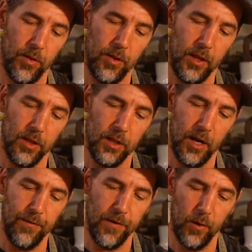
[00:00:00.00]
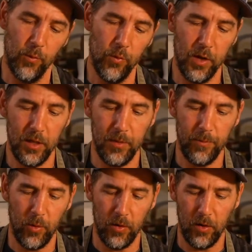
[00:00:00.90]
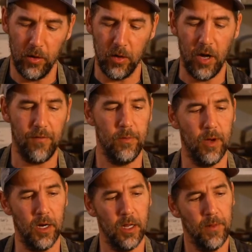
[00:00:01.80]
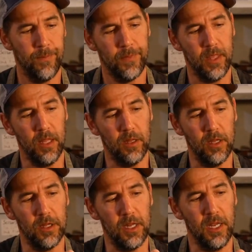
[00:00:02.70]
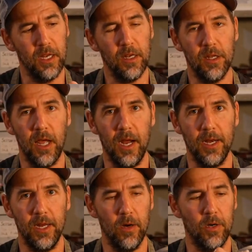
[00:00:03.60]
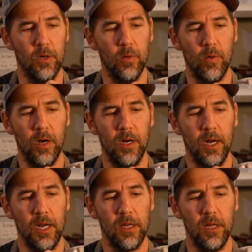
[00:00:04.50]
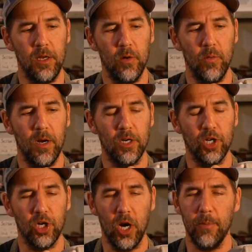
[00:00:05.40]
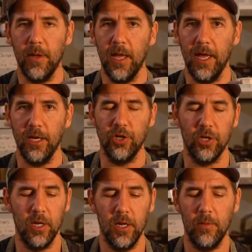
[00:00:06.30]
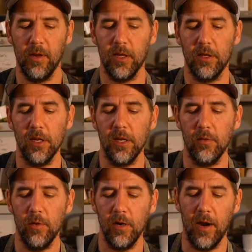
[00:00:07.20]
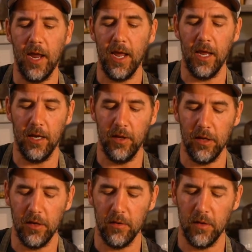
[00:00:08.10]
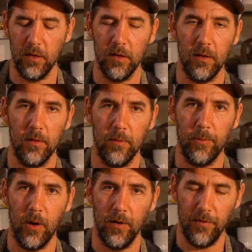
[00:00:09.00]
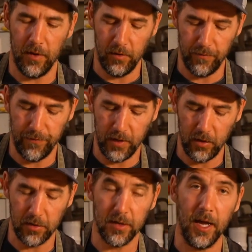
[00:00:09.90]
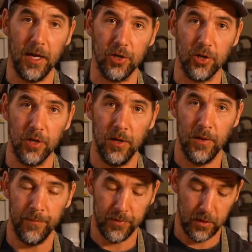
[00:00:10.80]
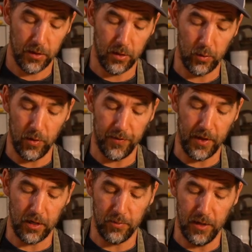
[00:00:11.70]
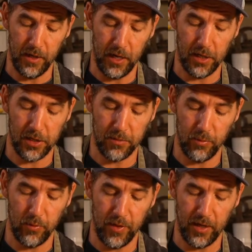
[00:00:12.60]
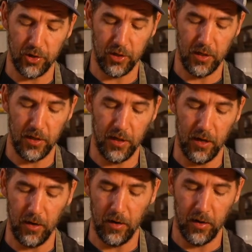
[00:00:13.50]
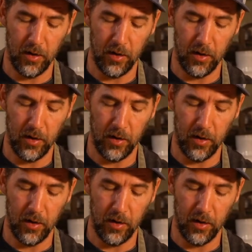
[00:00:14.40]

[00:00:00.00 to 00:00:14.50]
things that I find really important on a coffee mug is this inside here. You don't want a sharp edge, because this is where this is the part that your fingers touch. So you want that to be a nice smooth edge in there.